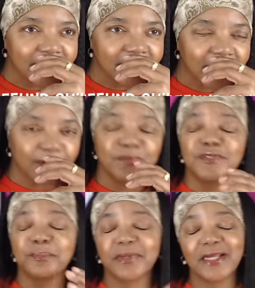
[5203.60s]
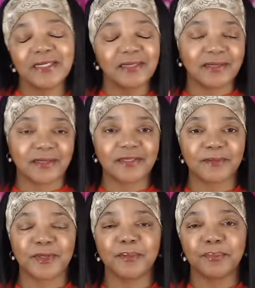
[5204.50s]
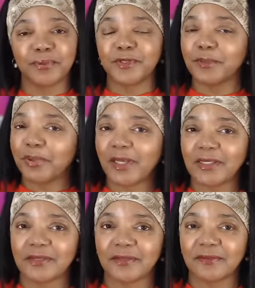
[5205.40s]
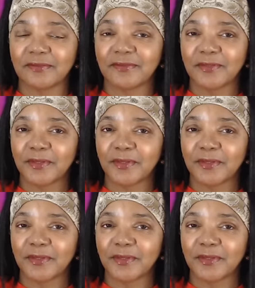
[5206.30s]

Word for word: It was a price adjustment, I'm pretty positive.